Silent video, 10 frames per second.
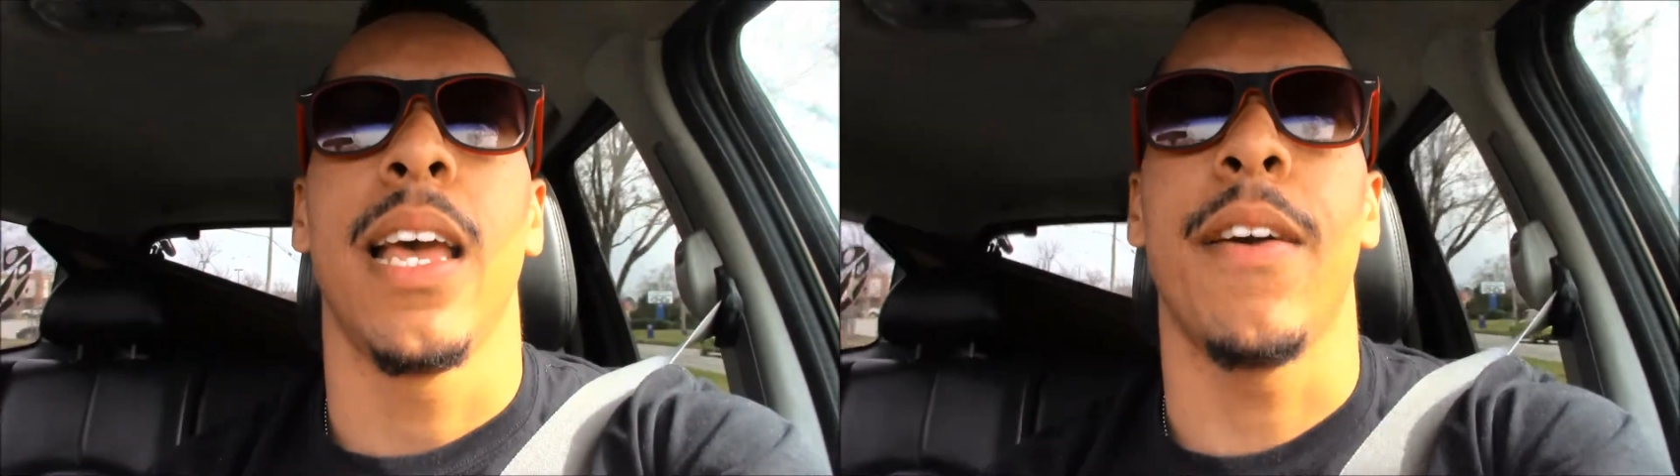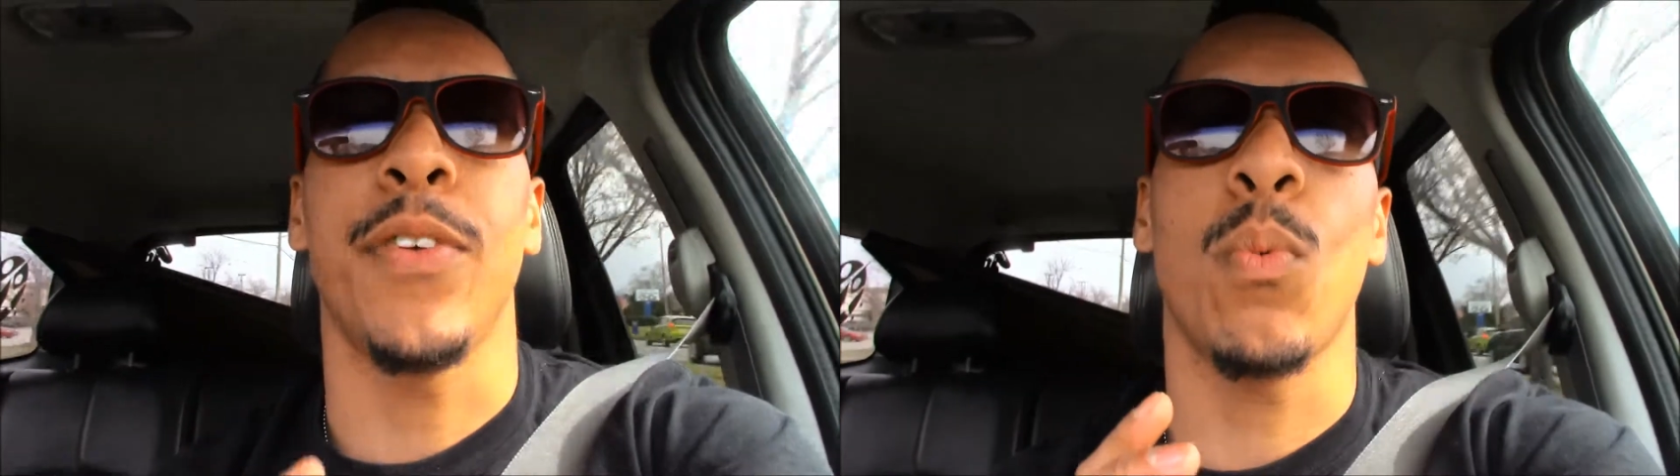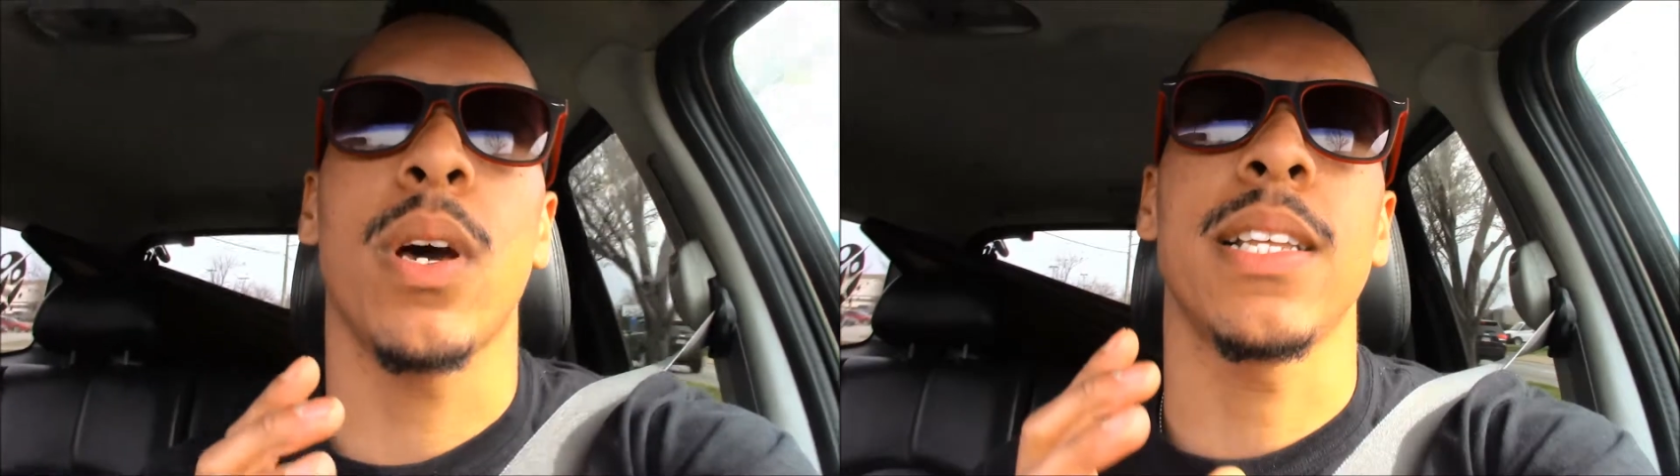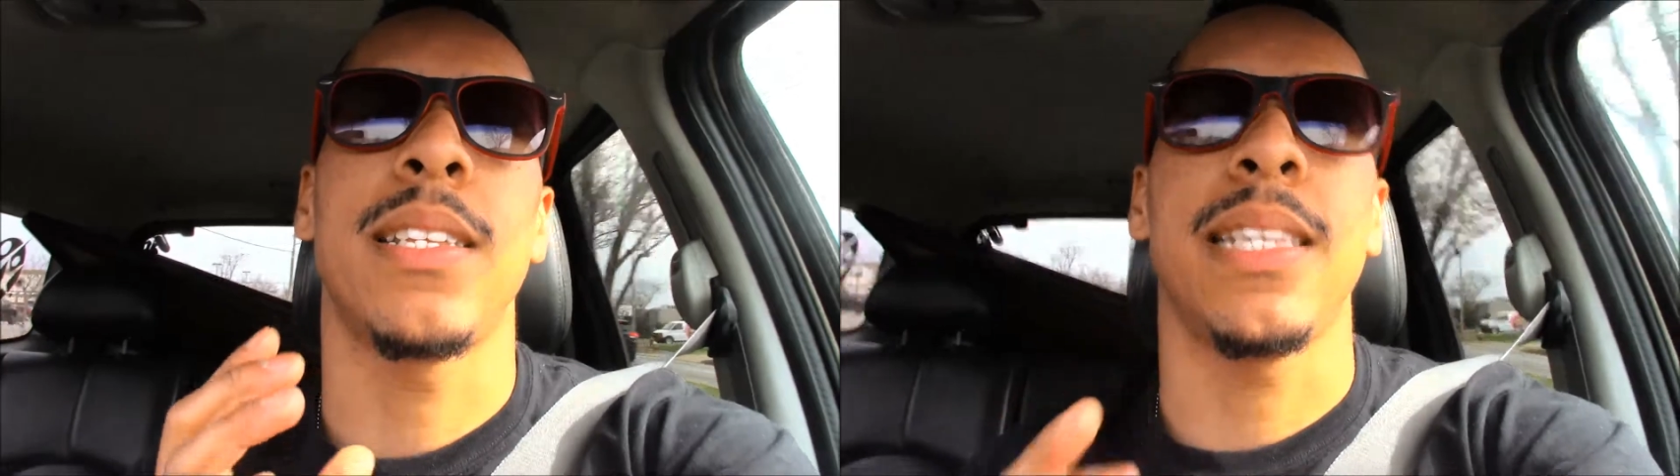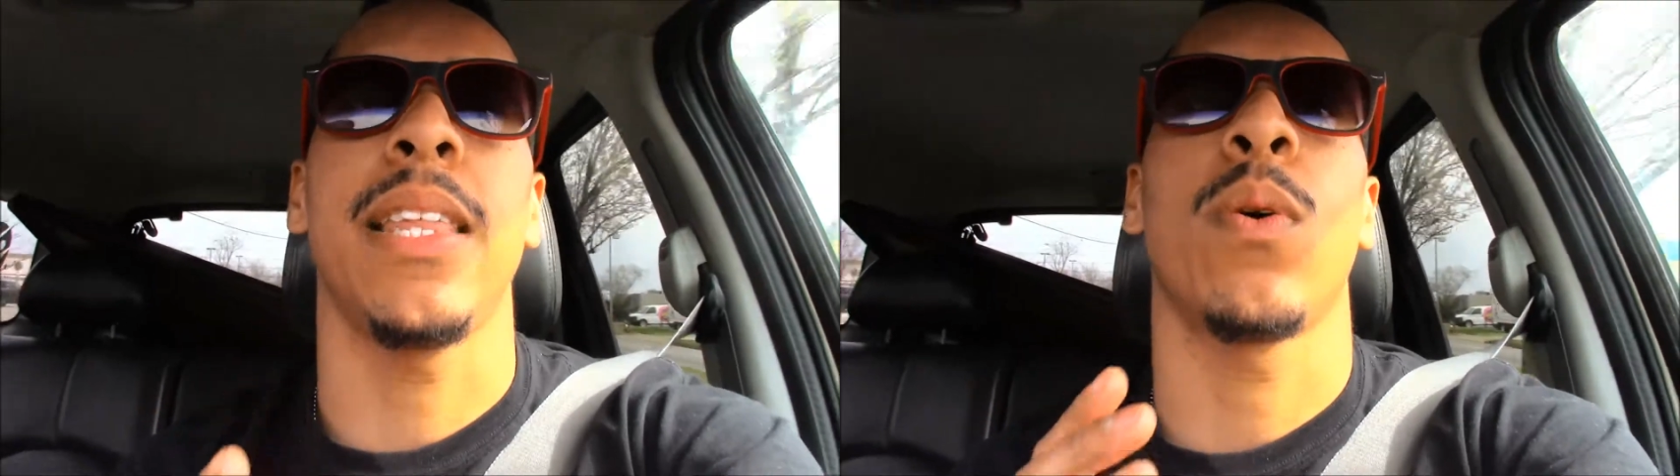If you want to
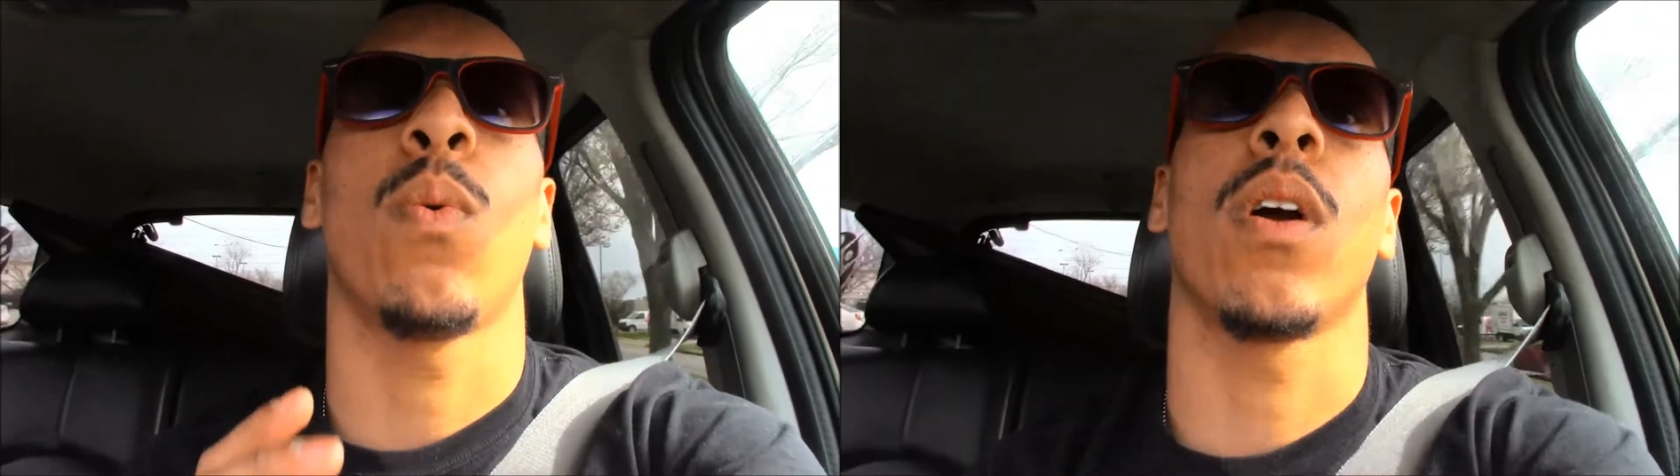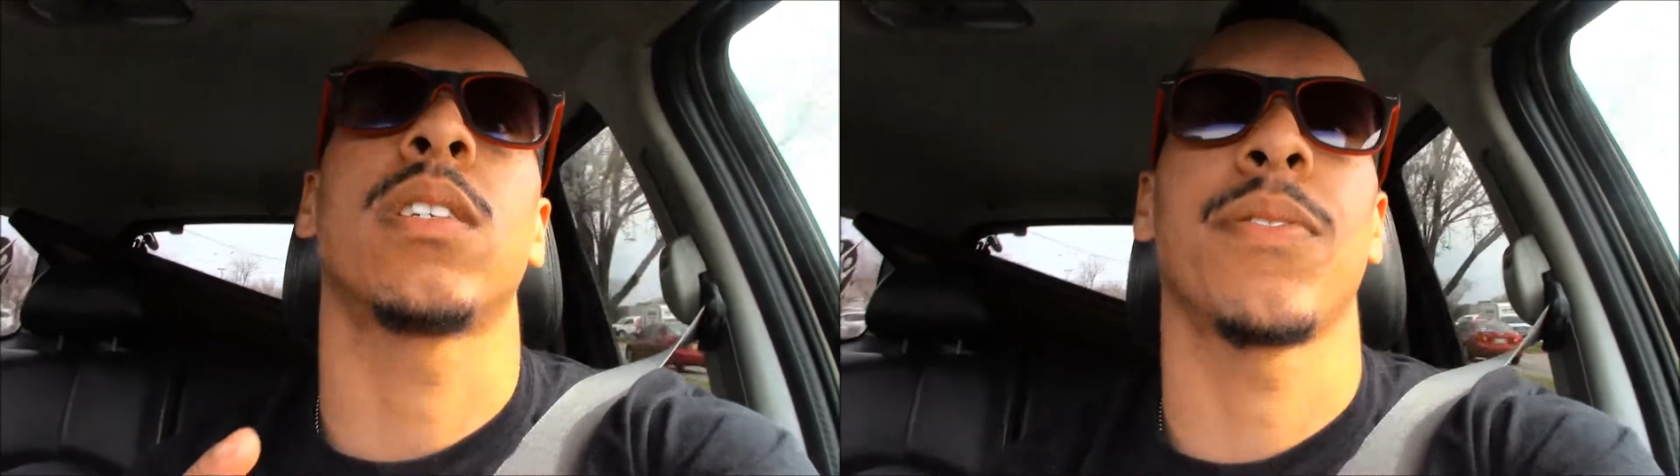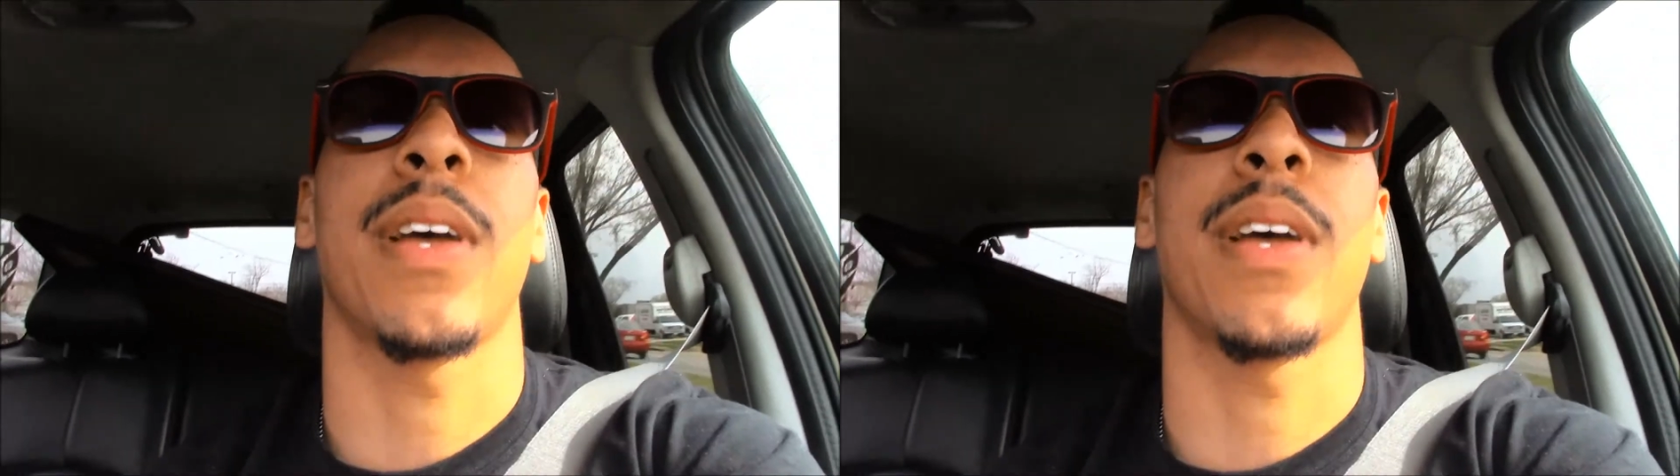see the works of